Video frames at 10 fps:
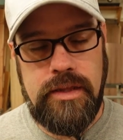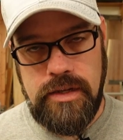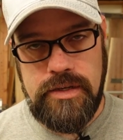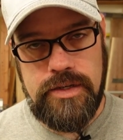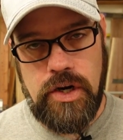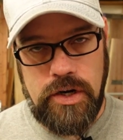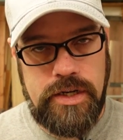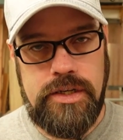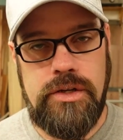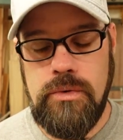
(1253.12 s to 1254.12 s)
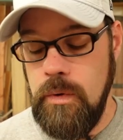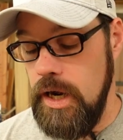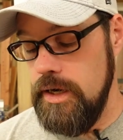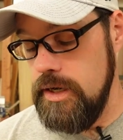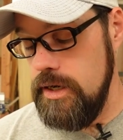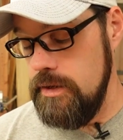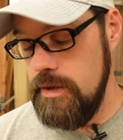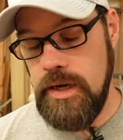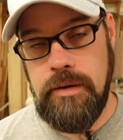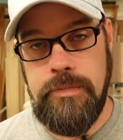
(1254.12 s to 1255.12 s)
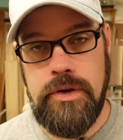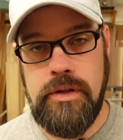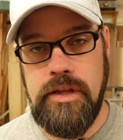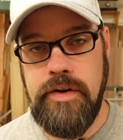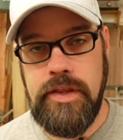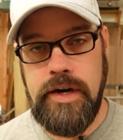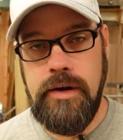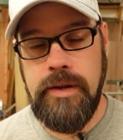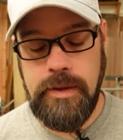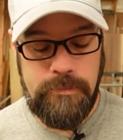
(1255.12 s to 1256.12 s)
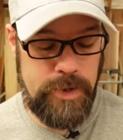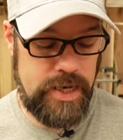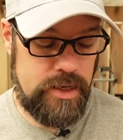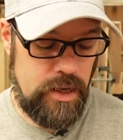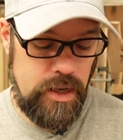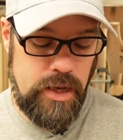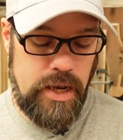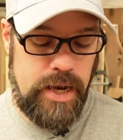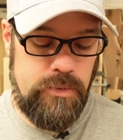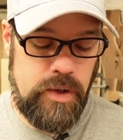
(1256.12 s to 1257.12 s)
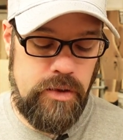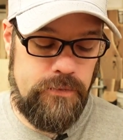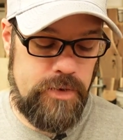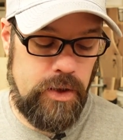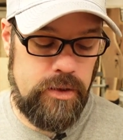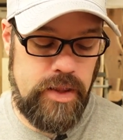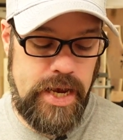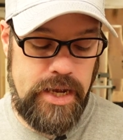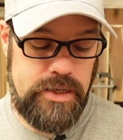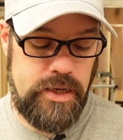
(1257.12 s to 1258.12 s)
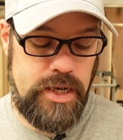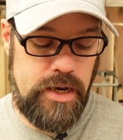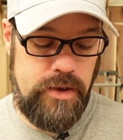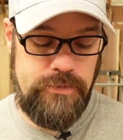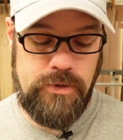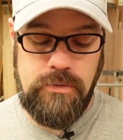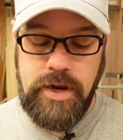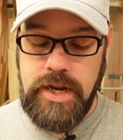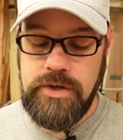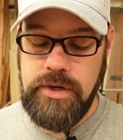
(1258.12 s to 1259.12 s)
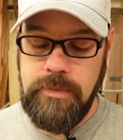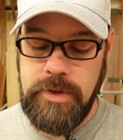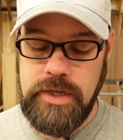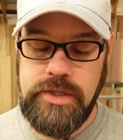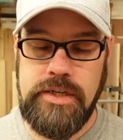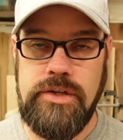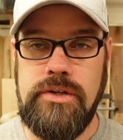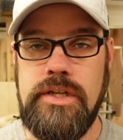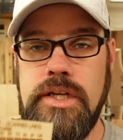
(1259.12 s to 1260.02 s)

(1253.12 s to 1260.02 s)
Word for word: the darkest you wanted, um, you could leave it there. But I really felt that to get a full range, because as you